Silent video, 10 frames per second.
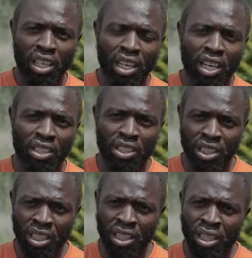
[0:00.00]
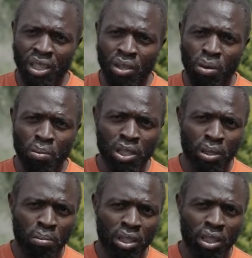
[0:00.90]
KRC
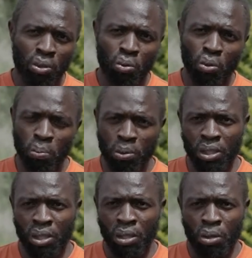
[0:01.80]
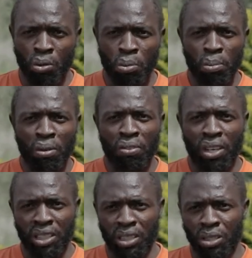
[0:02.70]
community briquettes groups, would be
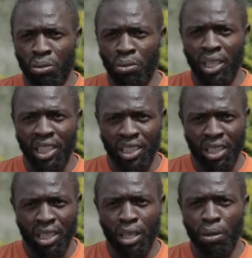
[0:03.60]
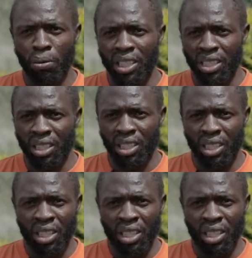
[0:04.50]
first to collect their waste